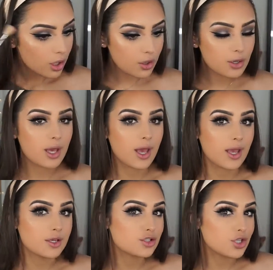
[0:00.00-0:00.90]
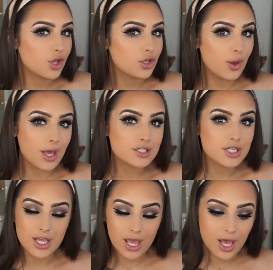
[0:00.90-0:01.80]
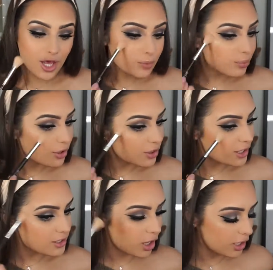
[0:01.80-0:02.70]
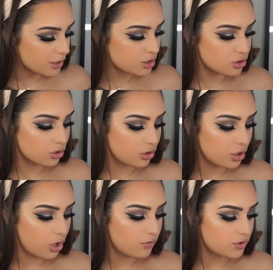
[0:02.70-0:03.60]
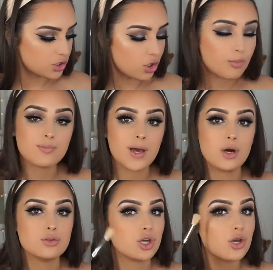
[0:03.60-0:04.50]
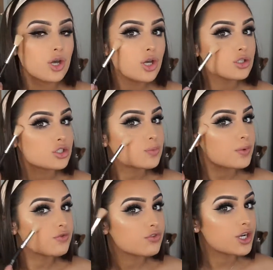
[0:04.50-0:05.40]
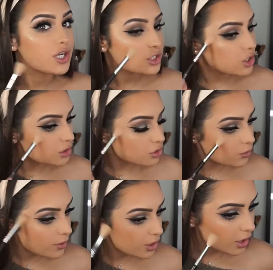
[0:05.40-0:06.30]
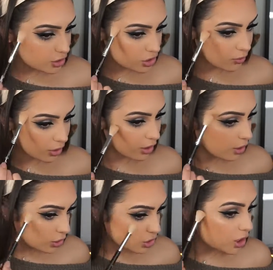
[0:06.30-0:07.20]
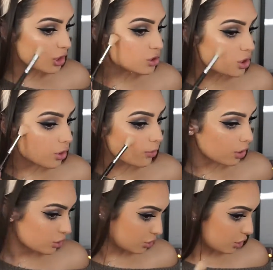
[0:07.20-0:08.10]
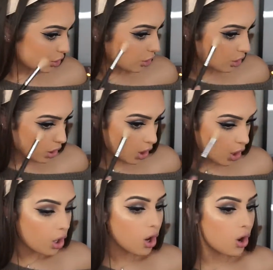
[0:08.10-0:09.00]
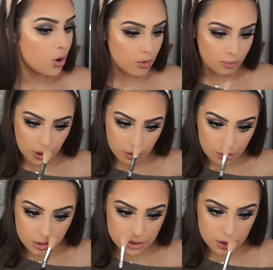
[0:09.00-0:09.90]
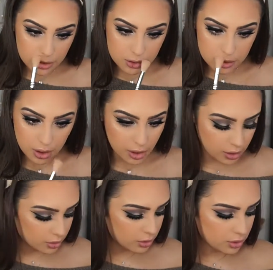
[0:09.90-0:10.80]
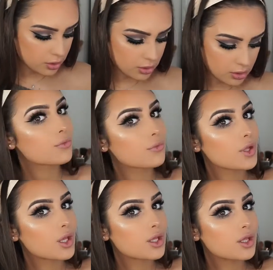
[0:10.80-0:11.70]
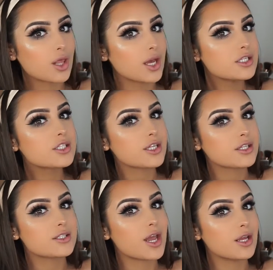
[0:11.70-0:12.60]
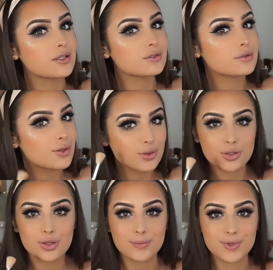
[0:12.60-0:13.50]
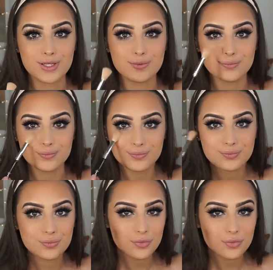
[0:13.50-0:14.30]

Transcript: Okay, so you actually can put these highlighters on over the top of powder. Just be really gentle it and don't like push it in too much. Oh my god, these are insane. That is insane. I mean,